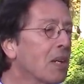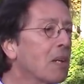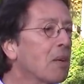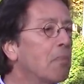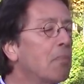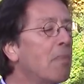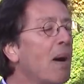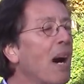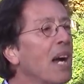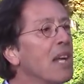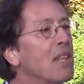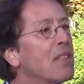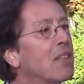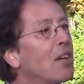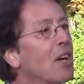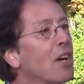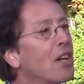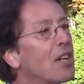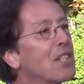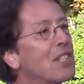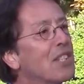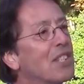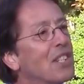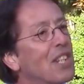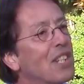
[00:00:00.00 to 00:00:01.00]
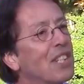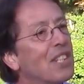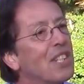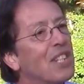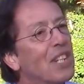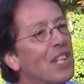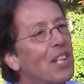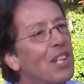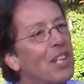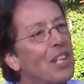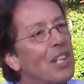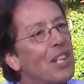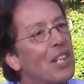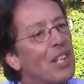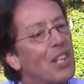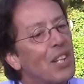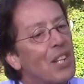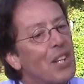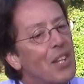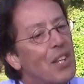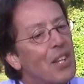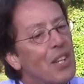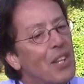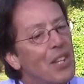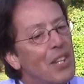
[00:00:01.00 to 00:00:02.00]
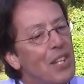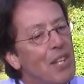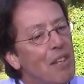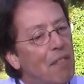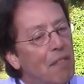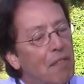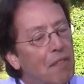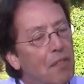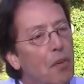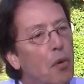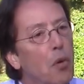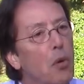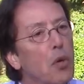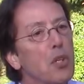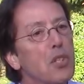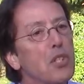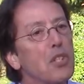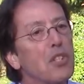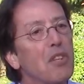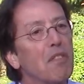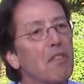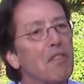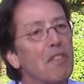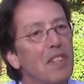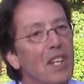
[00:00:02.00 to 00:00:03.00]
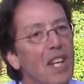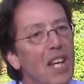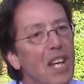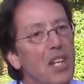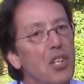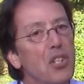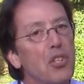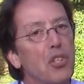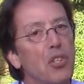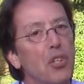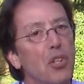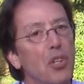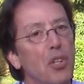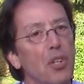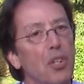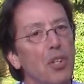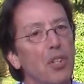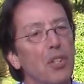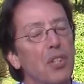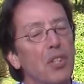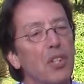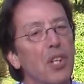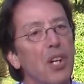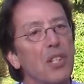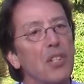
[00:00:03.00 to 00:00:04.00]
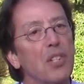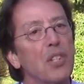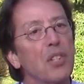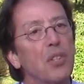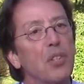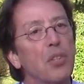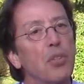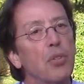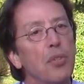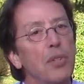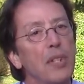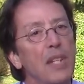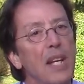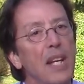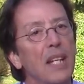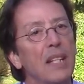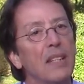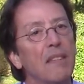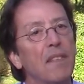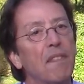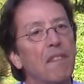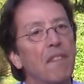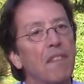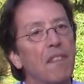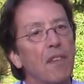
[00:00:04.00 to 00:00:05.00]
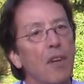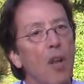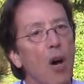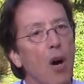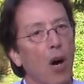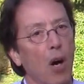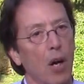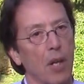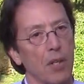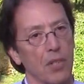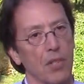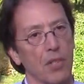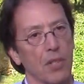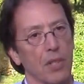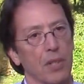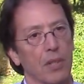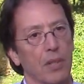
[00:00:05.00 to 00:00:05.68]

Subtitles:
My thought is that the force of nature doesn't create flaws.